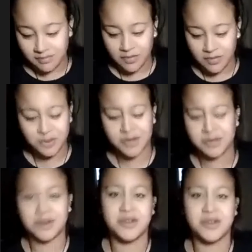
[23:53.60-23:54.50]
although I'm
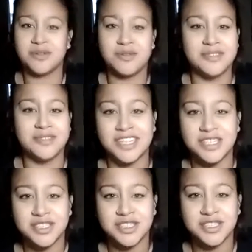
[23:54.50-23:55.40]
going through all of these
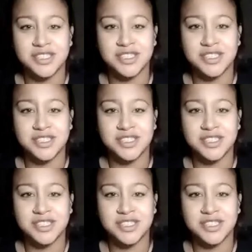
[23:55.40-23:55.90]
shifts,